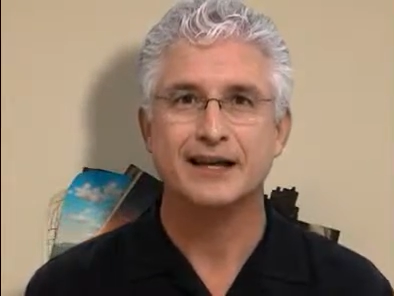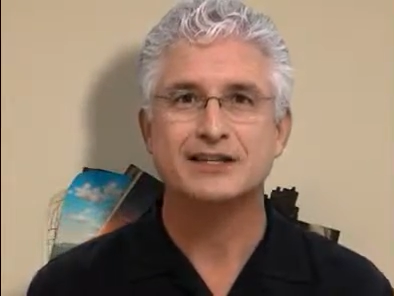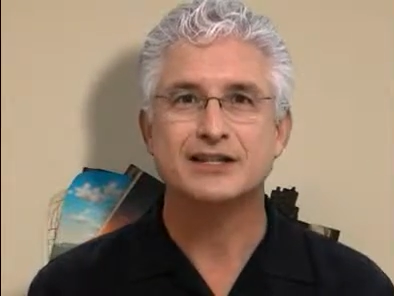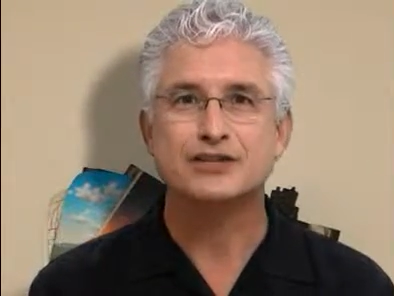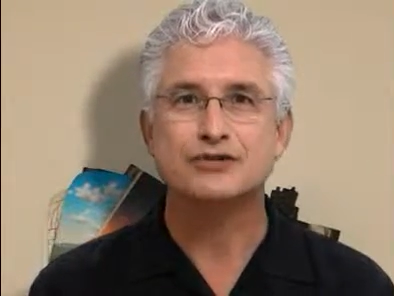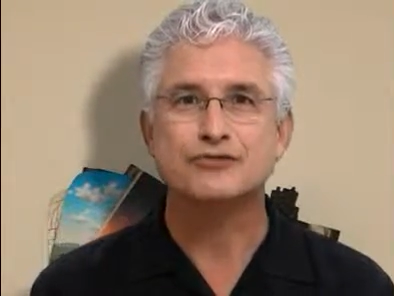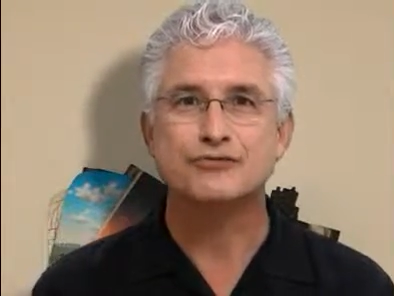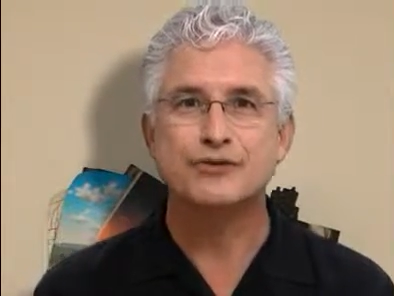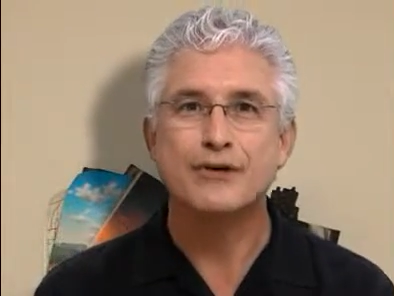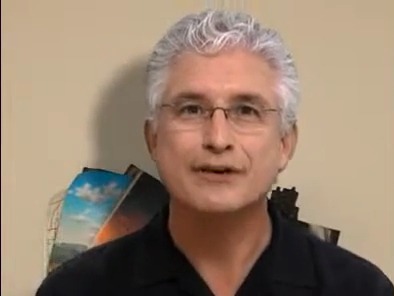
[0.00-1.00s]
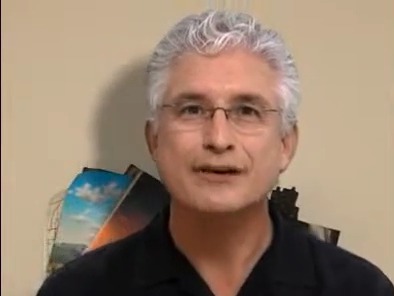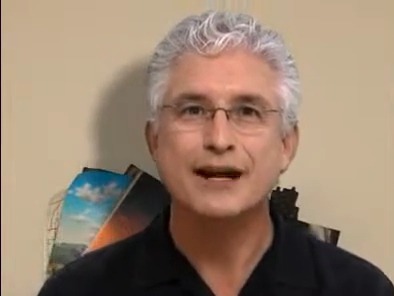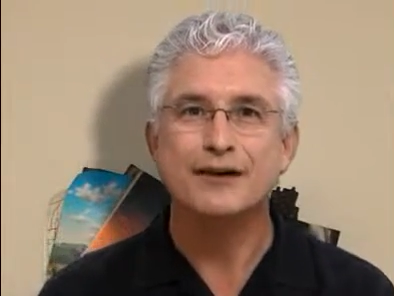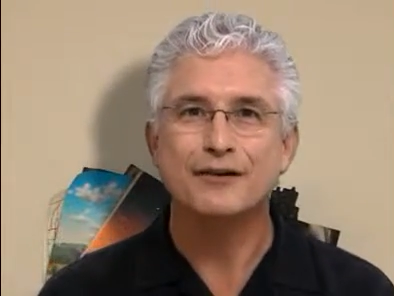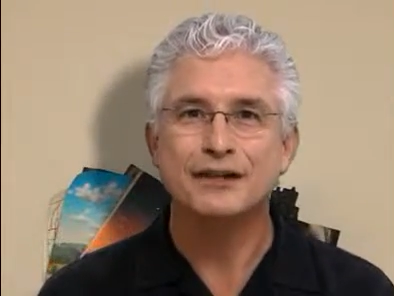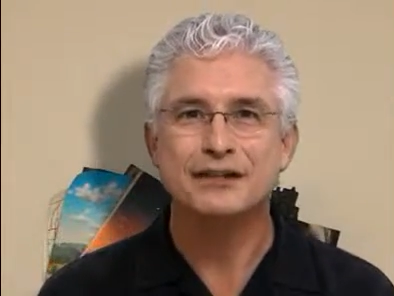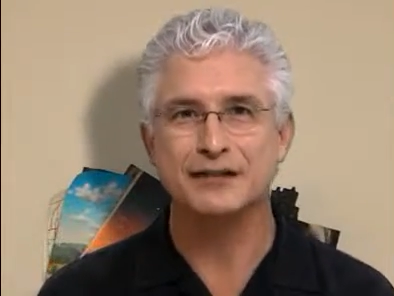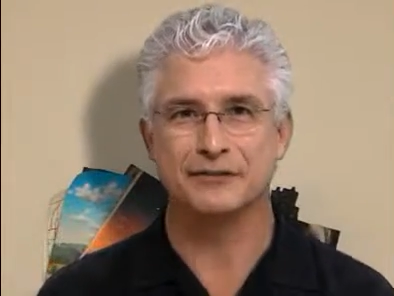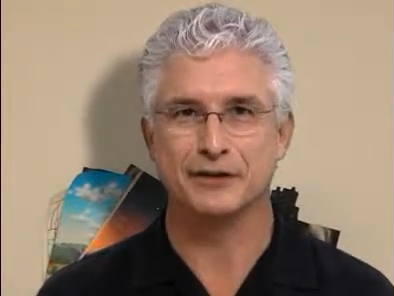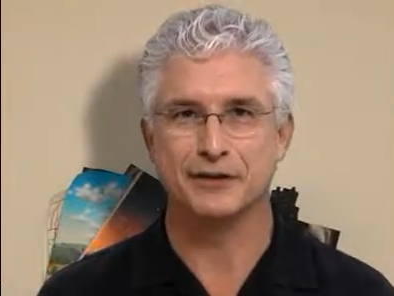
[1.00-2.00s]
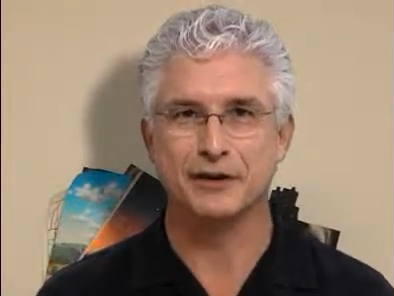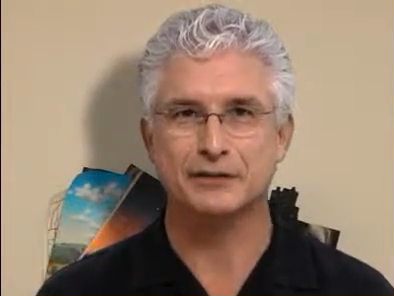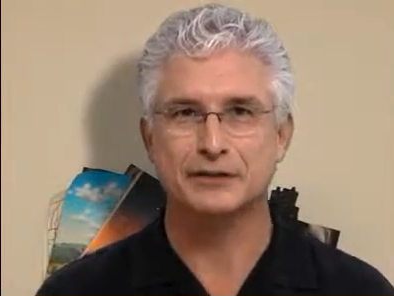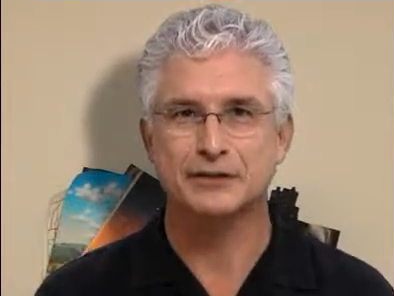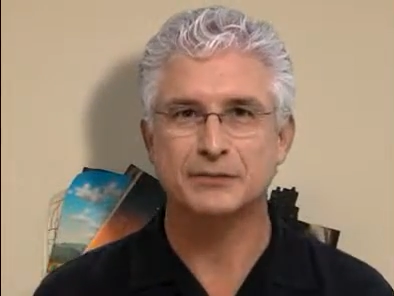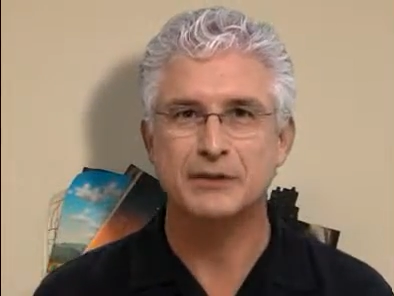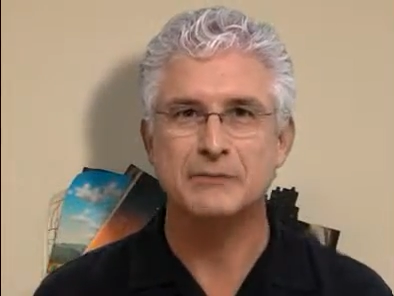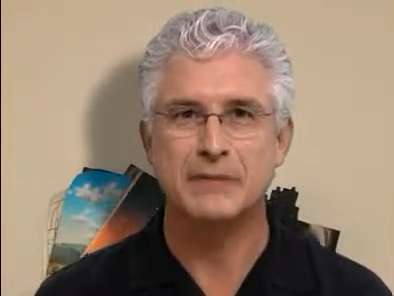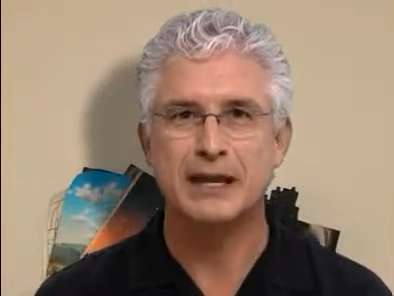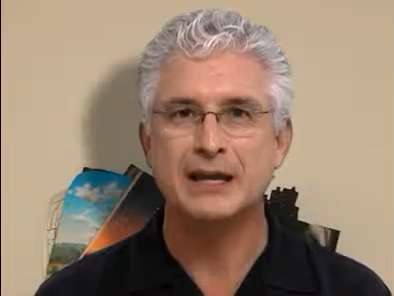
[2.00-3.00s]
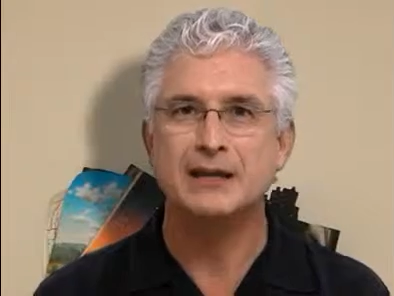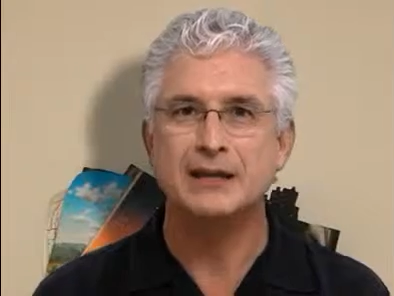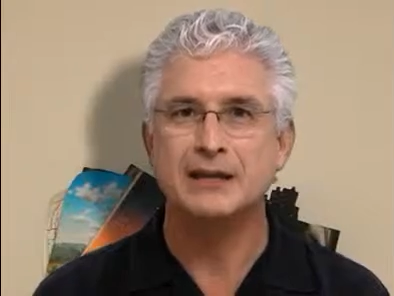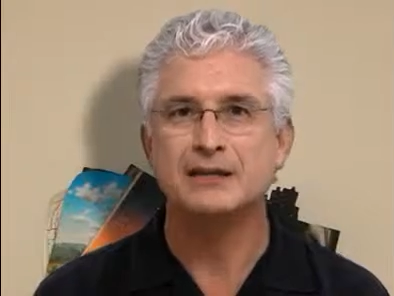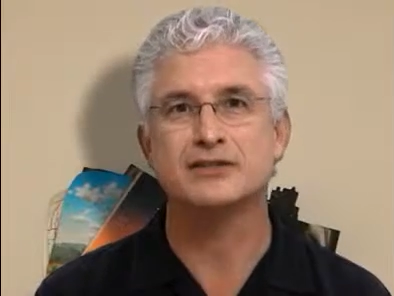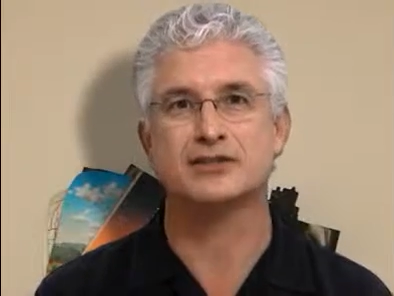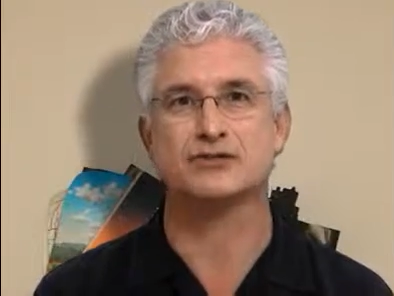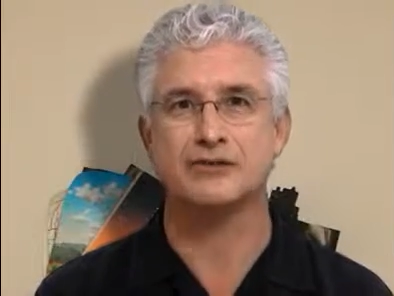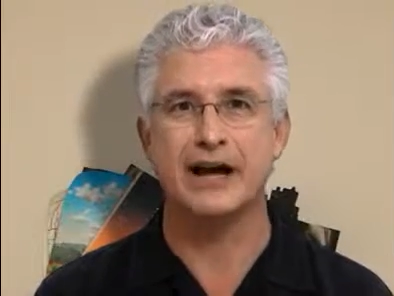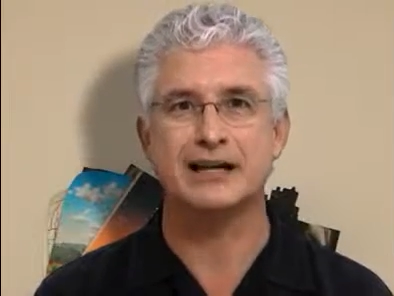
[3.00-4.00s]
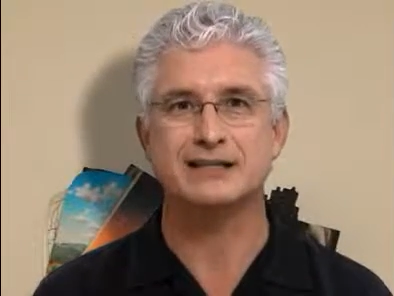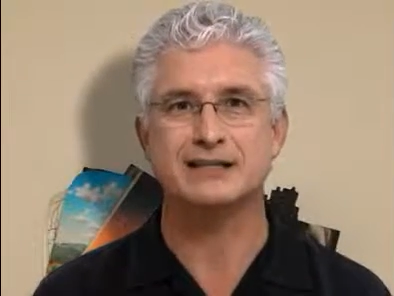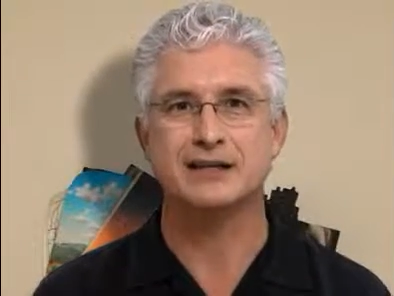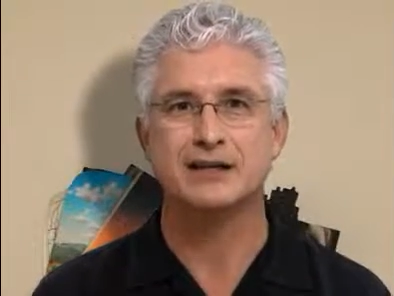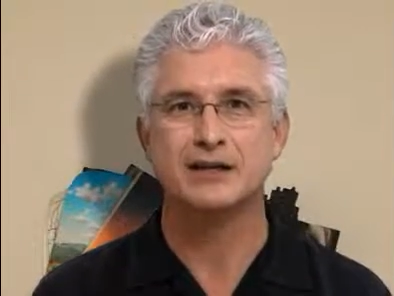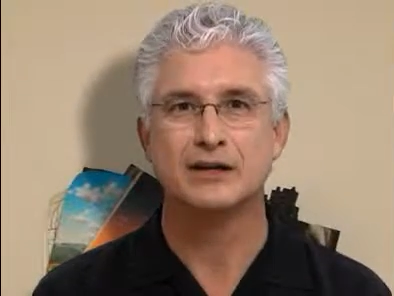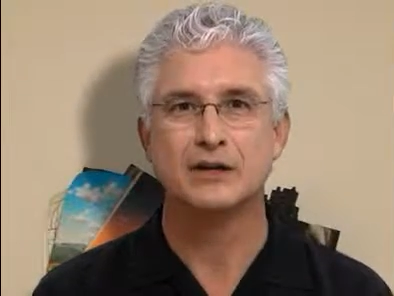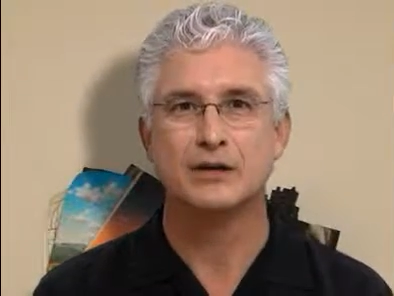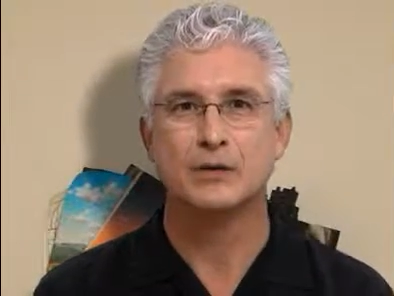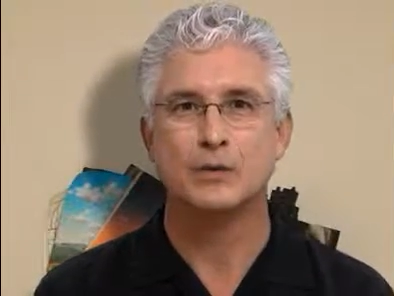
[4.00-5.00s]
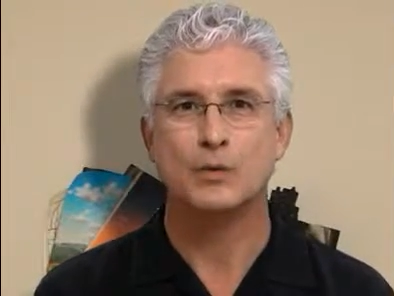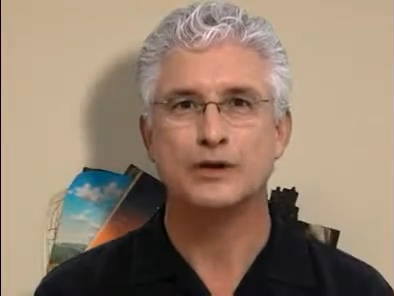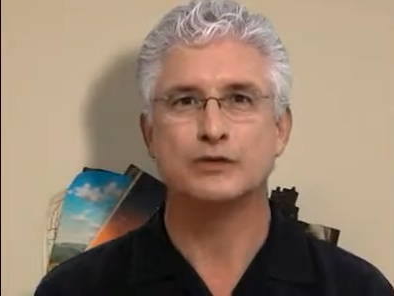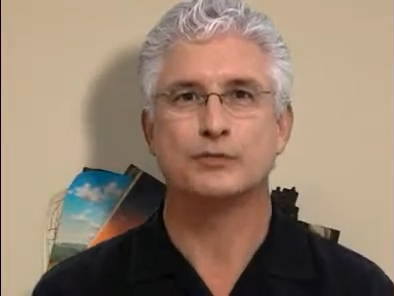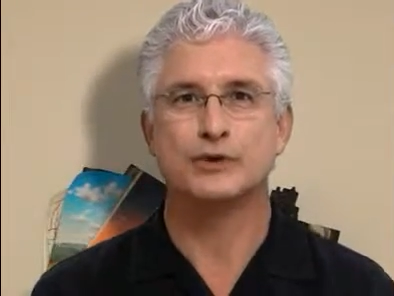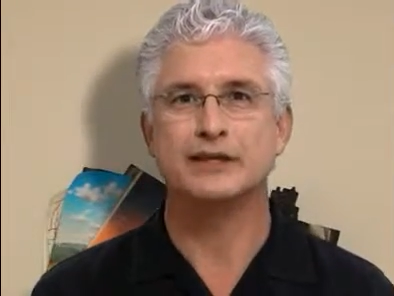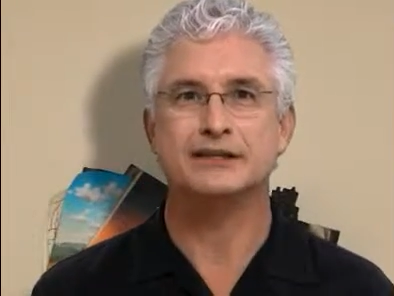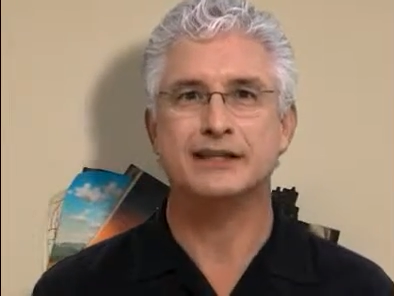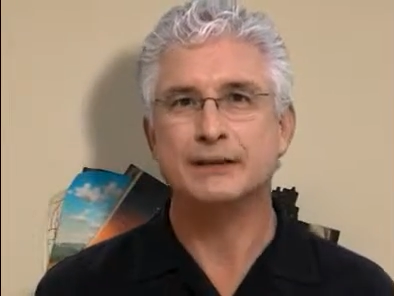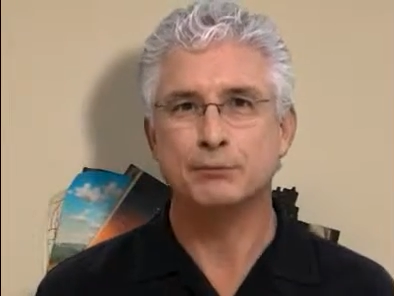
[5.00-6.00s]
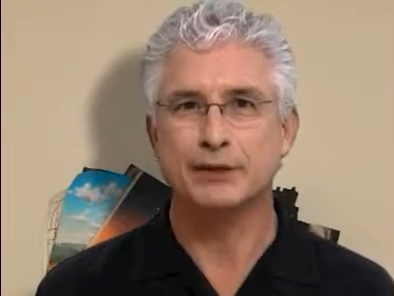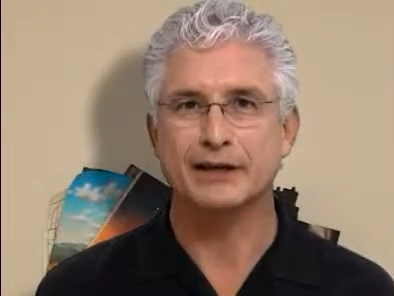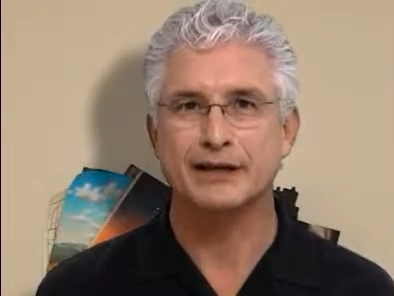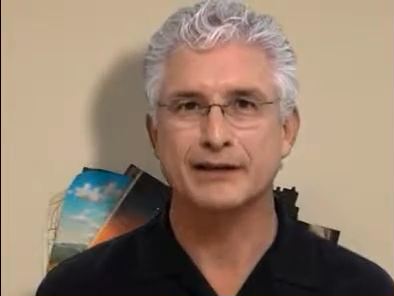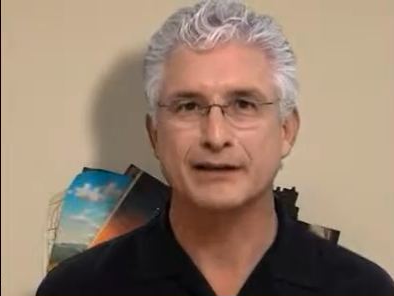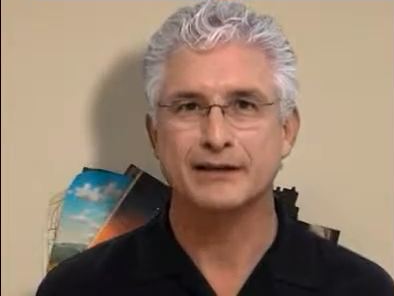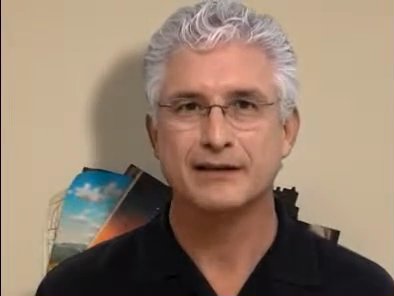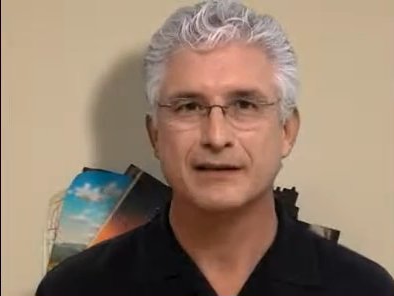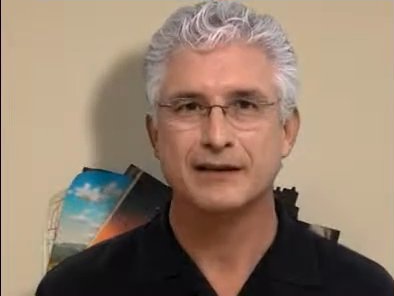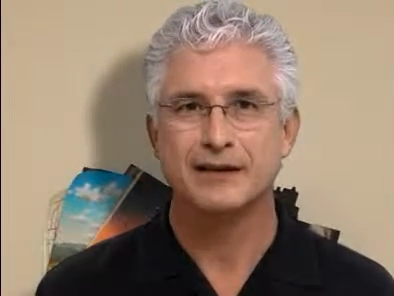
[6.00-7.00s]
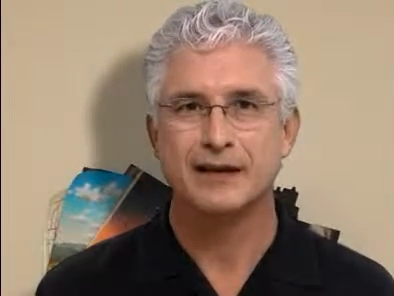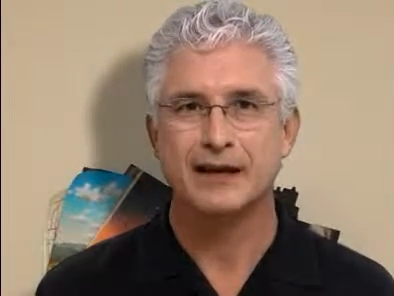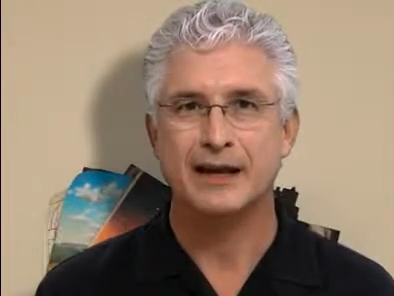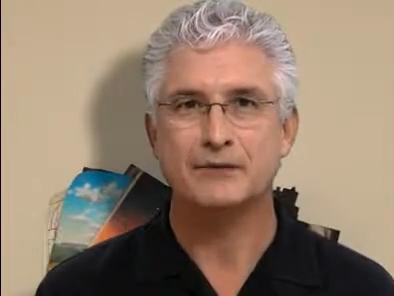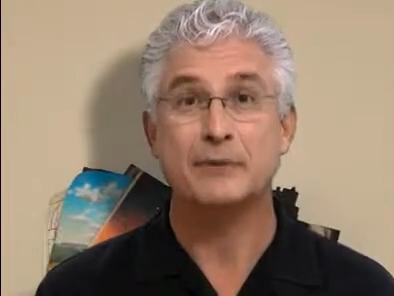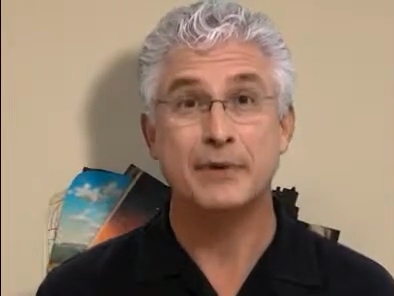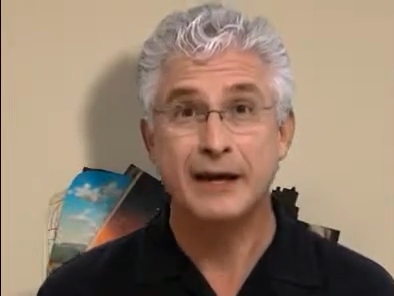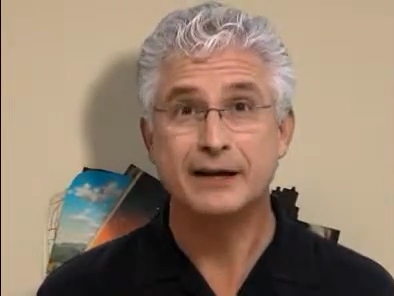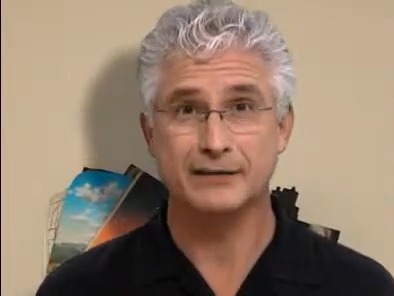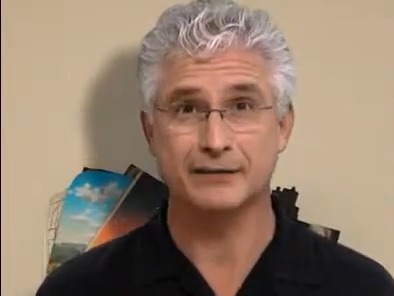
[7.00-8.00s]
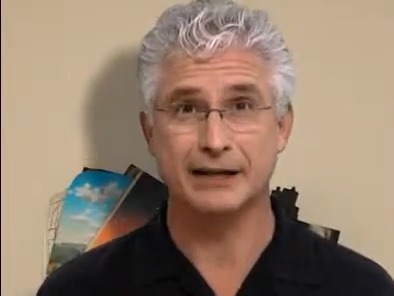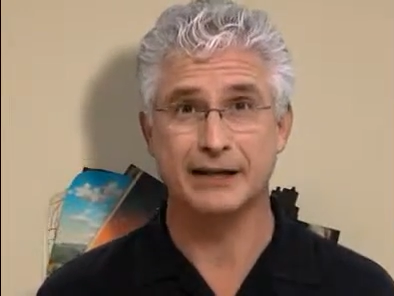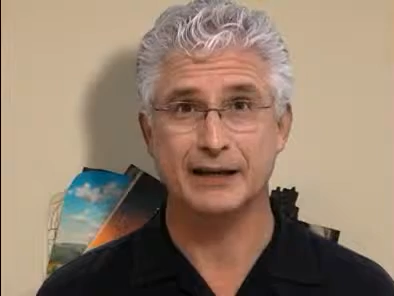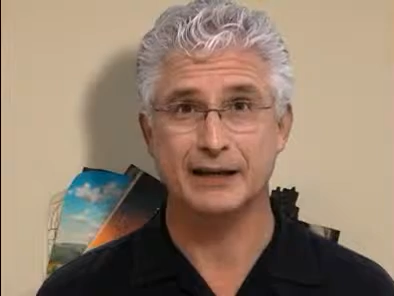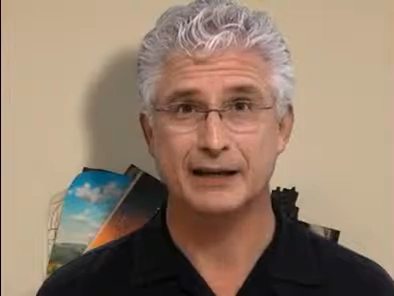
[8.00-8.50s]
It's extraordinarily difficult to remain in distress when you breathe deeply and repetitively,